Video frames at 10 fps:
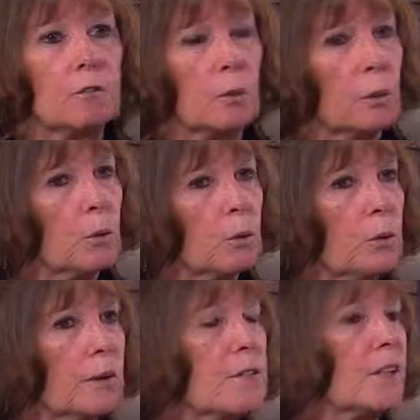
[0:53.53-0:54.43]

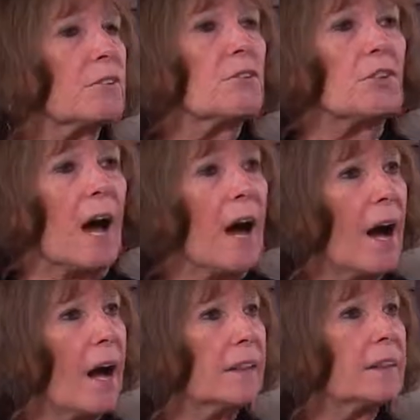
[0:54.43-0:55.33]
forlorn and
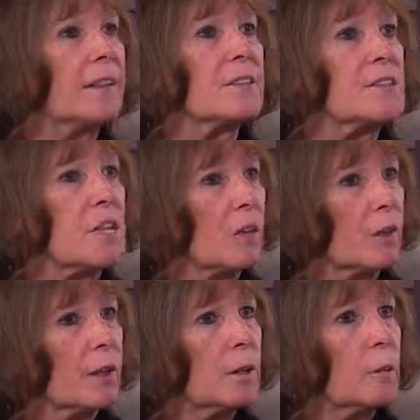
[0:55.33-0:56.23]
sad and
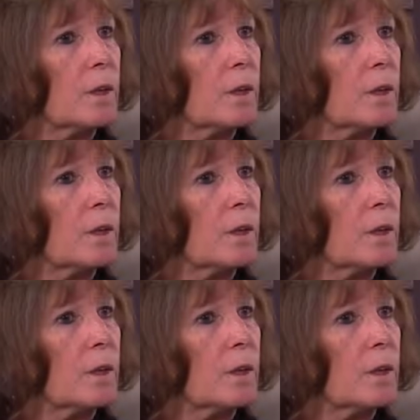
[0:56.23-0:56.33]
teary,